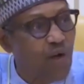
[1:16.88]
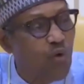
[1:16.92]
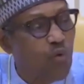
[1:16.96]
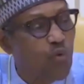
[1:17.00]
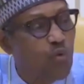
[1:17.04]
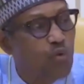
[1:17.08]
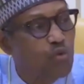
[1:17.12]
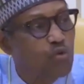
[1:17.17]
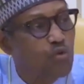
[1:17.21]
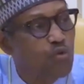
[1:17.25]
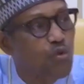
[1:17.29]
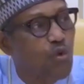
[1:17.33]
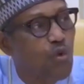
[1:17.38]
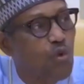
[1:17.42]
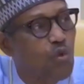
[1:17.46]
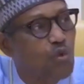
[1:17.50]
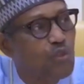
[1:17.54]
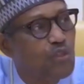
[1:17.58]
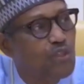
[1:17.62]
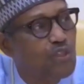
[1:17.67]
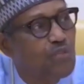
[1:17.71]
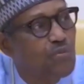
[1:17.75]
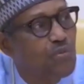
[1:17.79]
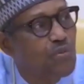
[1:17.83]
Now, with
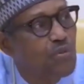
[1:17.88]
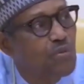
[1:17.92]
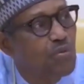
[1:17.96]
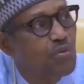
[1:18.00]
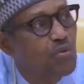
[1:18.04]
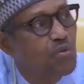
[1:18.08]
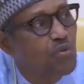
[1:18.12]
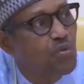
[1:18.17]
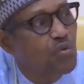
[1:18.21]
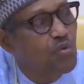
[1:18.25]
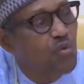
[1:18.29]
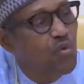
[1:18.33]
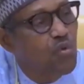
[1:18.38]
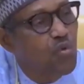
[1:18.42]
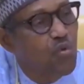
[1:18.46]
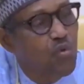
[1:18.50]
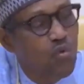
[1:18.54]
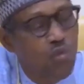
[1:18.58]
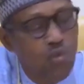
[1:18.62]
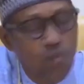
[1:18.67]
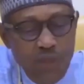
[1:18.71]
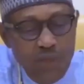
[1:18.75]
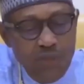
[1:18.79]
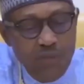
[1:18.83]
all these people
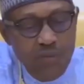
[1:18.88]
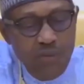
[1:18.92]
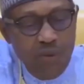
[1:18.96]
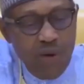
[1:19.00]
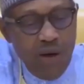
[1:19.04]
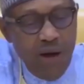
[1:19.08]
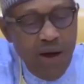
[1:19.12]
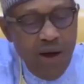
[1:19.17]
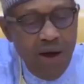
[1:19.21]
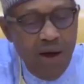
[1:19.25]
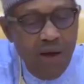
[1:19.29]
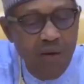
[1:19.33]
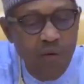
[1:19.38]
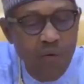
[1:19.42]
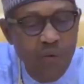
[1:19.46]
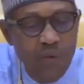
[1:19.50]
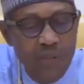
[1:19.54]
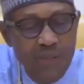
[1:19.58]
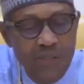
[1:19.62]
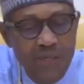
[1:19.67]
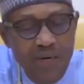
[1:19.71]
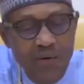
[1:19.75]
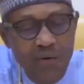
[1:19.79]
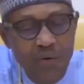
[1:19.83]
who want
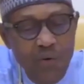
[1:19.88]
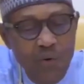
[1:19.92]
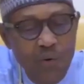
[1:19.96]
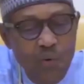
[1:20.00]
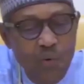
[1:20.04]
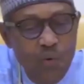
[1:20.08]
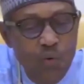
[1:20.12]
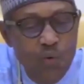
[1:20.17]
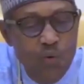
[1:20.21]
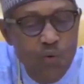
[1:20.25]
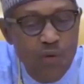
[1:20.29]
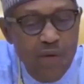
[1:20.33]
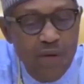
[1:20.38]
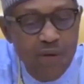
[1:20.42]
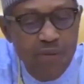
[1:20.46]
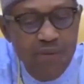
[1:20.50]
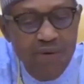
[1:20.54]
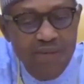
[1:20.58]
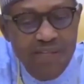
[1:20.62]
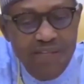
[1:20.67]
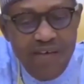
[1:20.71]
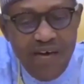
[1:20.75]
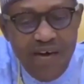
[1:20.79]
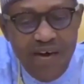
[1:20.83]
power, whether
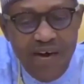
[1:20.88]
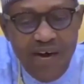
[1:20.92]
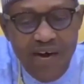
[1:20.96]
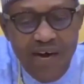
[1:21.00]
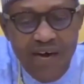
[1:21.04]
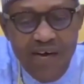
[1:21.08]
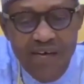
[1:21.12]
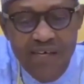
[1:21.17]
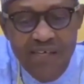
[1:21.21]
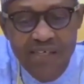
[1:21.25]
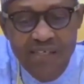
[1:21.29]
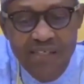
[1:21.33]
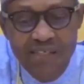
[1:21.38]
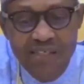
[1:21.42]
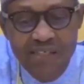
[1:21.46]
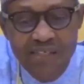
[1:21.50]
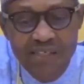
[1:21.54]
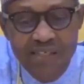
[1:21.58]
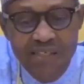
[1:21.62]
whoever they are,